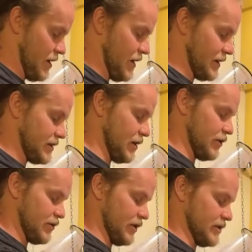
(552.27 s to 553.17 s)
That's another
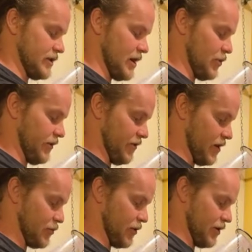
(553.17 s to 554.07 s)
thing. Today we've
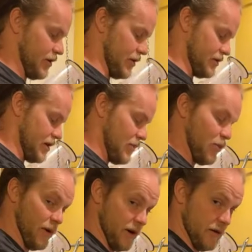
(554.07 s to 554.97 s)
upgraded our
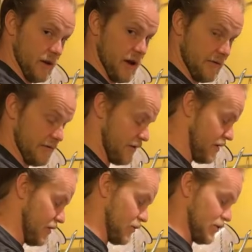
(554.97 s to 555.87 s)
Tupperware life.
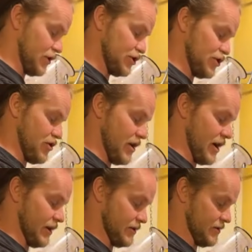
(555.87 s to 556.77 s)
We're going to show you
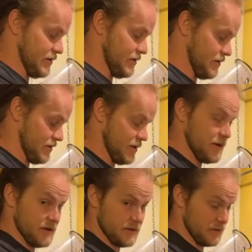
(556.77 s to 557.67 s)
guys
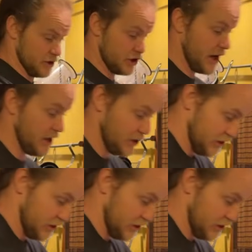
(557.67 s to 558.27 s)
the changes